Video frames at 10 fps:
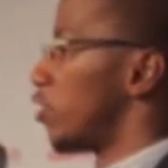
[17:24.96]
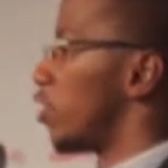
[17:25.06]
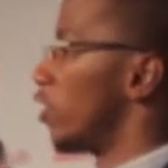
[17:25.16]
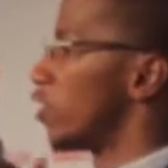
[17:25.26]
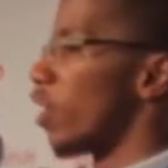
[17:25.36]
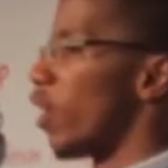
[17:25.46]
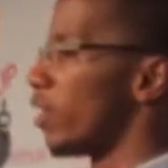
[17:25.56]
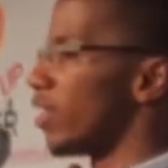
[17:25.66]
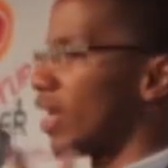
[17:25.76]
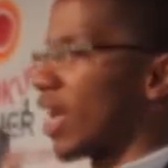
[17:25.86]
Don't go
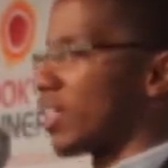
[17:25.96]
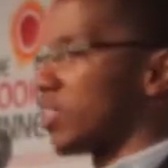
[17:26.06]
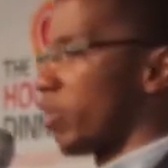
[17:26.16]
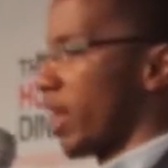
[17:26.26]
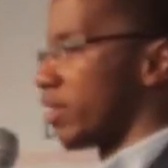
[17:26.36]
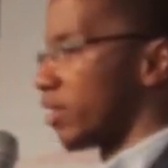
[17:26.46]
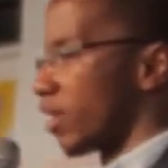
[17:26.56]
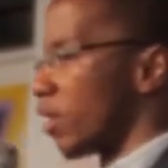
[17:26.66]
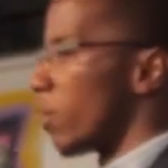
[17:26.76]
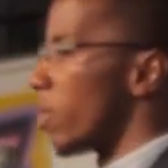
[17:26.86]
in there guns blazing.
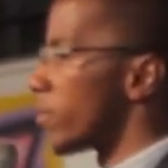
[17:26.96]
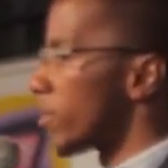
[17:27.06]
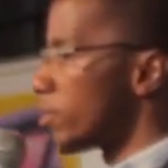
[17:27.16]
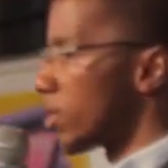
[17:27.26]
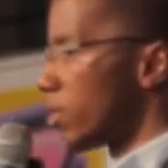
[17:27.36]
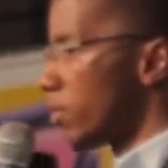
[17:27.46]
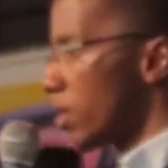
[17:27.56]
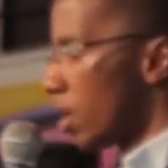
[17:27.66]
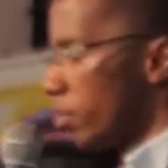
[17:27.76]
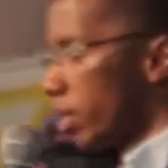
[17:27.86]
Wait for them to give you
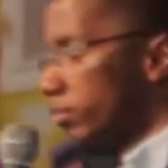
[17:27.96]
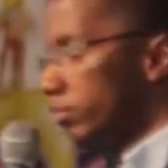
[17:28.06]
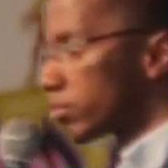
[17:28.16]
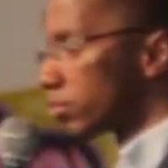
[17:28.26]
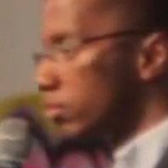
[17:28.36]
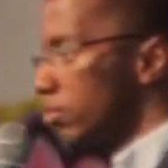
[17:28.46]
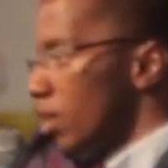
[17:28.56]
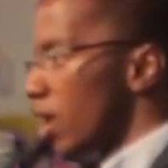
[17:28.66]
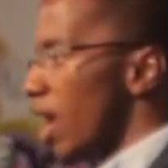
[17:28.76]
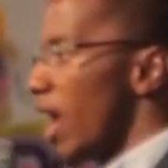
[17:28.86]
a number,
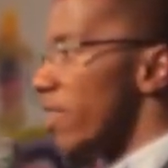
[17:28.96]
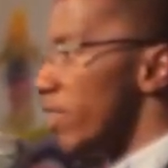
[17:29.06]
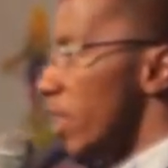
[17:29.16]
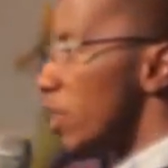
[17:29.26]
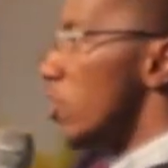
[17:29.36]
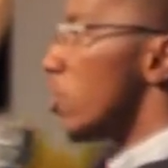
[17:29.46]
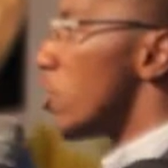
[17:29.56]
and then